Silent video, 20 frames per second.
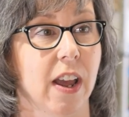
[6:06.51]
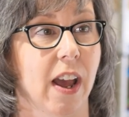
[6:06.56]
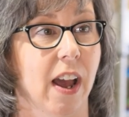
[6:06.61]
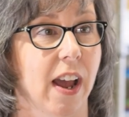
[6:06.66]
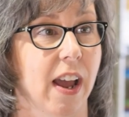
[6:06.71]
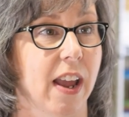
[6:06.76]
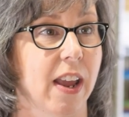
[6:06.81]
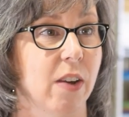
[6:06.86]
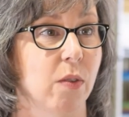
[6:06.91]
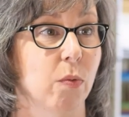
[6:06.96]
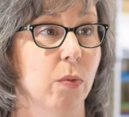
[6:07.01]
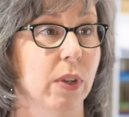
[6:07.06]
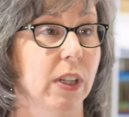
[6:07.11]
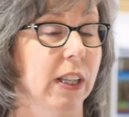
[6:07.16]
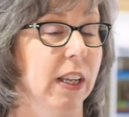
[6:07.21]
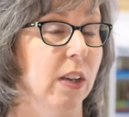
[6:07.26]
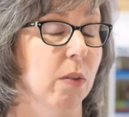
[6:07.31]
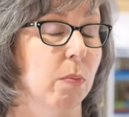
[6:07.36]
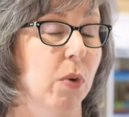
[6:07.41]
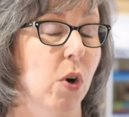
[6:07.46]
I
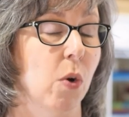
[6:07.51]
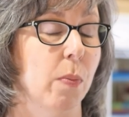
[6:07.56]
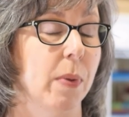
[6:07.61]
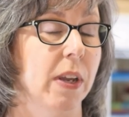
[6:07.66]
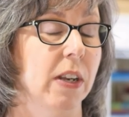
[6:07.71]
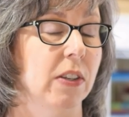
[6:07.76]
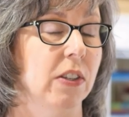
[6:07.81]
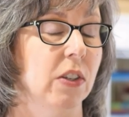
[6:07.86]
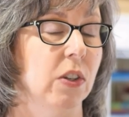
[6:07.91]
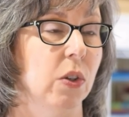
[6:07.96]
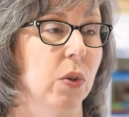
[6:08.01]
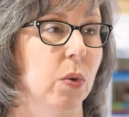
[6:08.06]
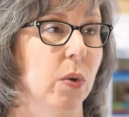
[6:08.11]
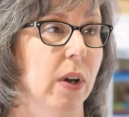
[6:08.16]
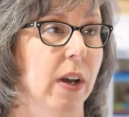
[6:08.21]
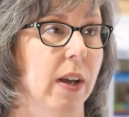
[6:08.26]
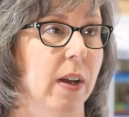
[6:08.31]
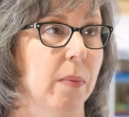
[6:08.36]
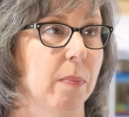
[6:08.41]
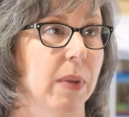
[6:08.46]
really am hoping to
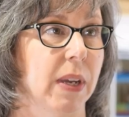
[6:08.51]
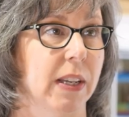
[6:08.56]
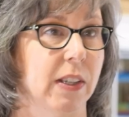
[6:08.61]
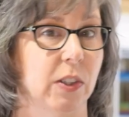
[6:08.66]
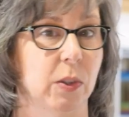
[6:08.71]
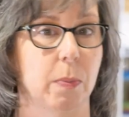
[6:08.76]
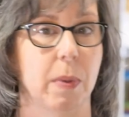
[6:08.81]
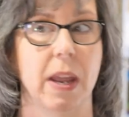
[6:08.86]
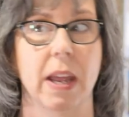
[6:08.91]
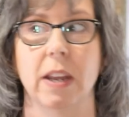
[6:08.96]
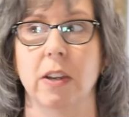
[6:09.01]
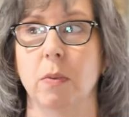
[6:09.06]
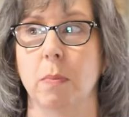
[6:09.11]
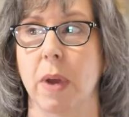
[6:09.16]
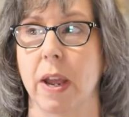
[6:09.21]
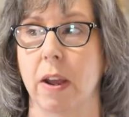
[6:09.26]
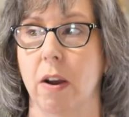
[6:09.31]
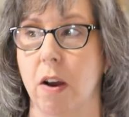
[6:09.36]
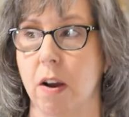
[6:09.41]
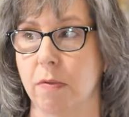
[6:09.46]
um, expand
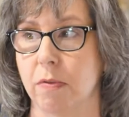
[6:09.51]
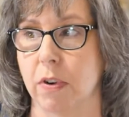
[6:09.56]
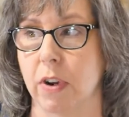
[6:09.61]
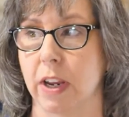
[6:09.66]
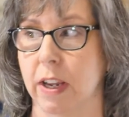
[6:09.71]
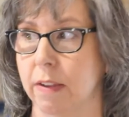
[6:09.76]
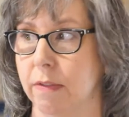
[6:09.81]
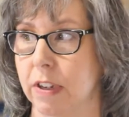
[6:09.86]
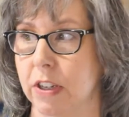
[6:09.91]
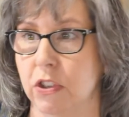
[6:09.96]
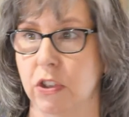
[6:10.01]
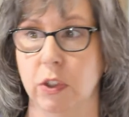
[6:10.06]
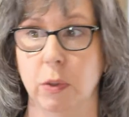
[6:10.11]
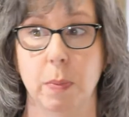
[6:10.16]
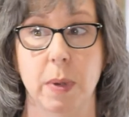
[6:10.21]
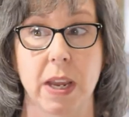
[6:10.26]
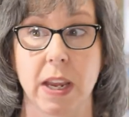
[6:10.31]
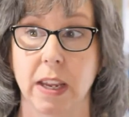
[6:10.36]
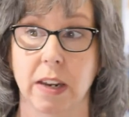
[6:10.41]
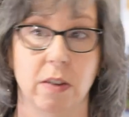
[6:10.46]
my offering of it just
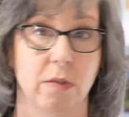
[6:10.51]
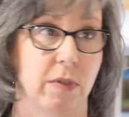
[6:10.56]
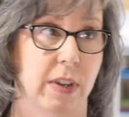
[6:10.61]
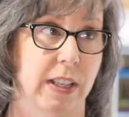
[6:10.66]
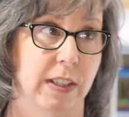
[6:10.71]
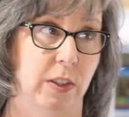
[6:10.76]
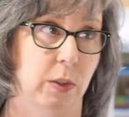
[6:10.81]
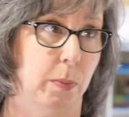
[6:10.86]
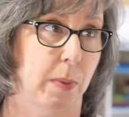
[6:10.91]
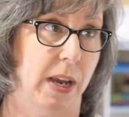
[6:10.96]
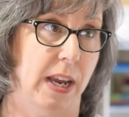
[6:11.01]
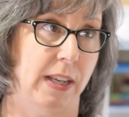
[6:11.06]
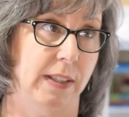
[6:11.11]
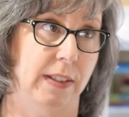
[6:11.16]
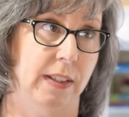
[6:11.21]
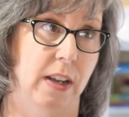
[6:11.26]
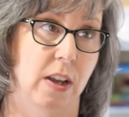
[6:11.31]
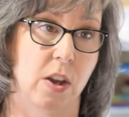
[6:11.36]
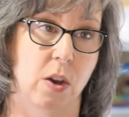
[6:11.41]
being an event space.